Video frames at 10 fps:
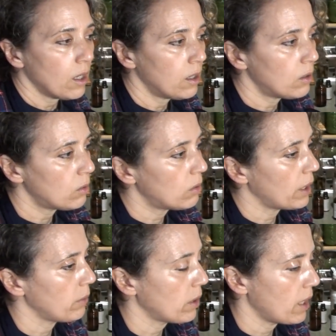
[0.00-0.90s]
Oh,
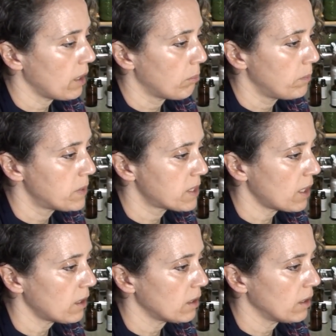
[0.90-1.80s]
I
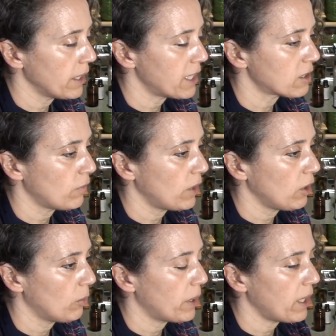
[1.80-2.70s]
said it in the last
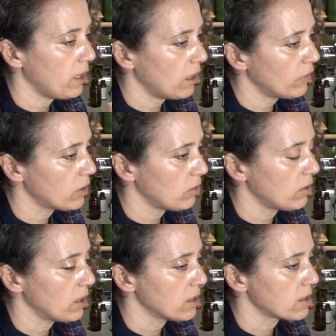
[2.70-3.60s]
video, but I never do
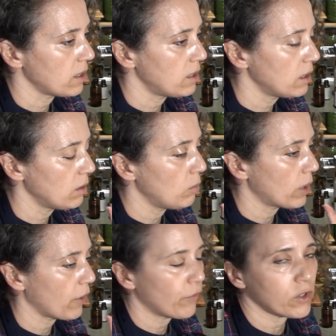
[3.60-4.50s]
this. I did
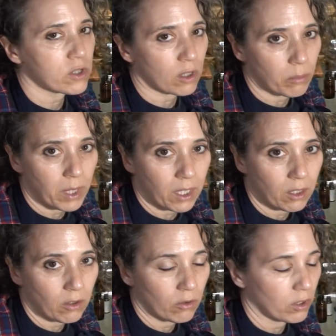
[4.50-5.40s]
when I first started
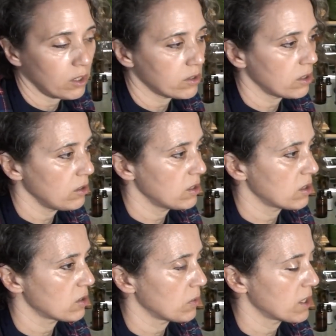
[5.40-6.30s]
making deodorant. I used to use
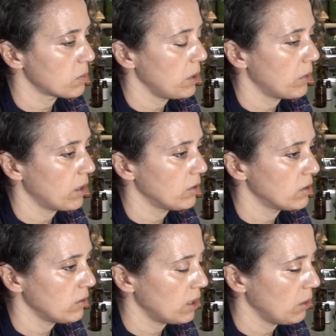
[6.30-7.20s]
this recipe, but I don't
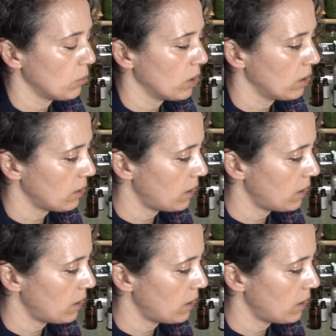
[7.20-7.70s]
do it anymore.